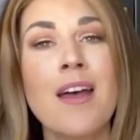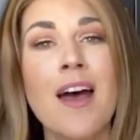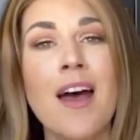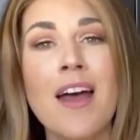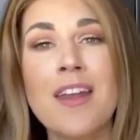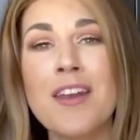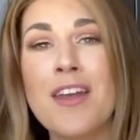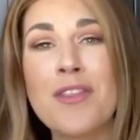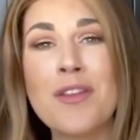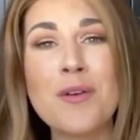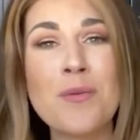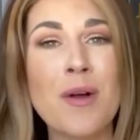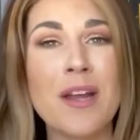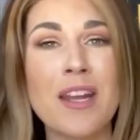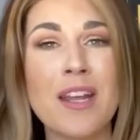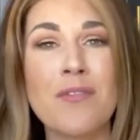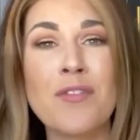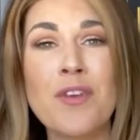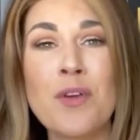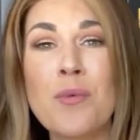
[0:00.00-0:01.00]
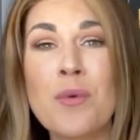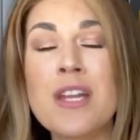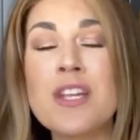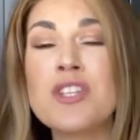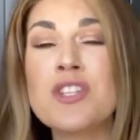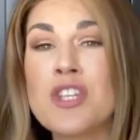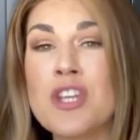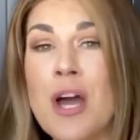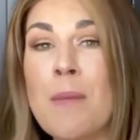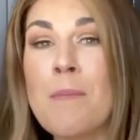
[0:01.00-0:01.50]
Another one, if you want
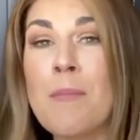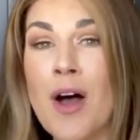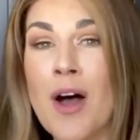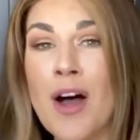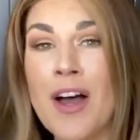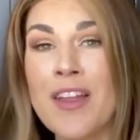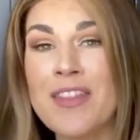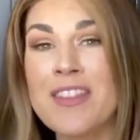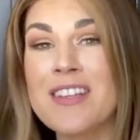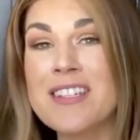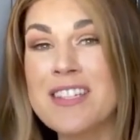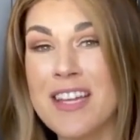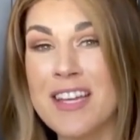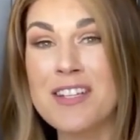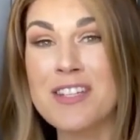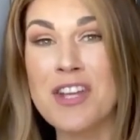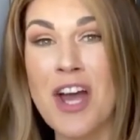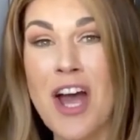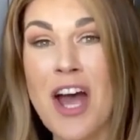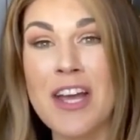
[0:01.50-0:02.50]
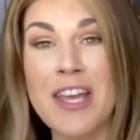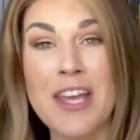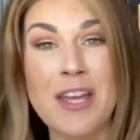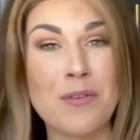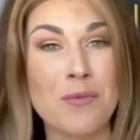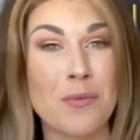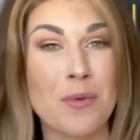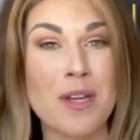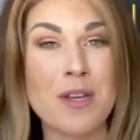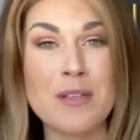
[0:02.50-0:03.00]
to jump on the TikTok
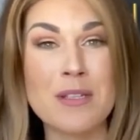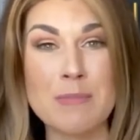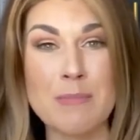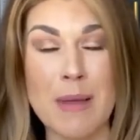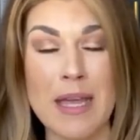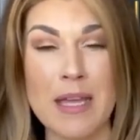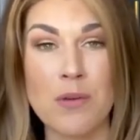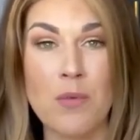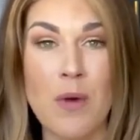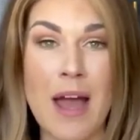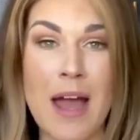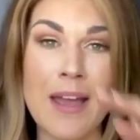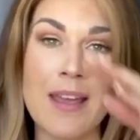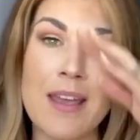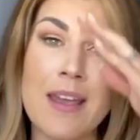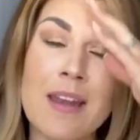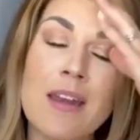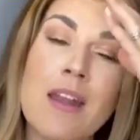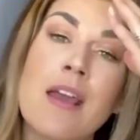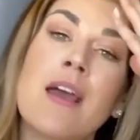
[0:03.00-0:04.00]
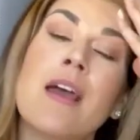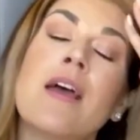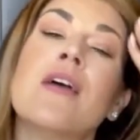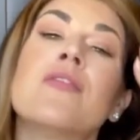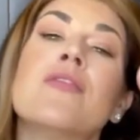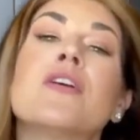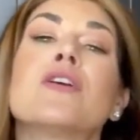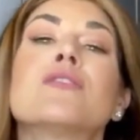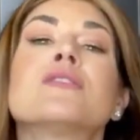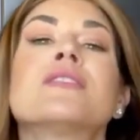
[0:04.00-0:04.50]
and Reels bandwagon,
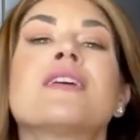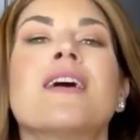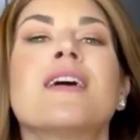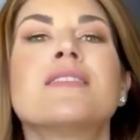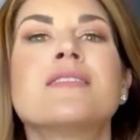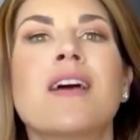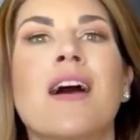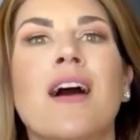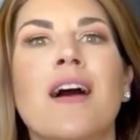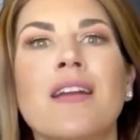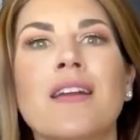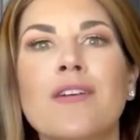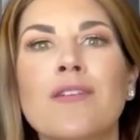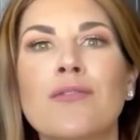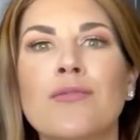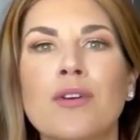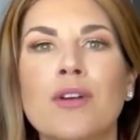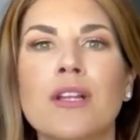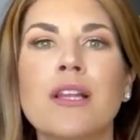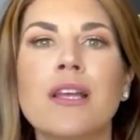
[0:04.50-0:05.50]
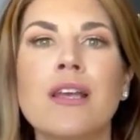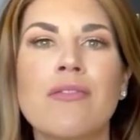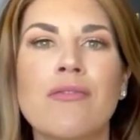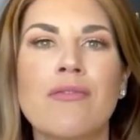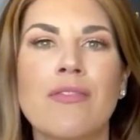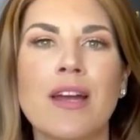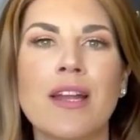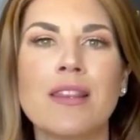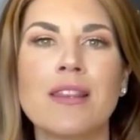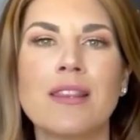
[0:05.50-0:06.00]
there's a ton of really
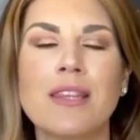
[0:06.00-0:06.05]
fun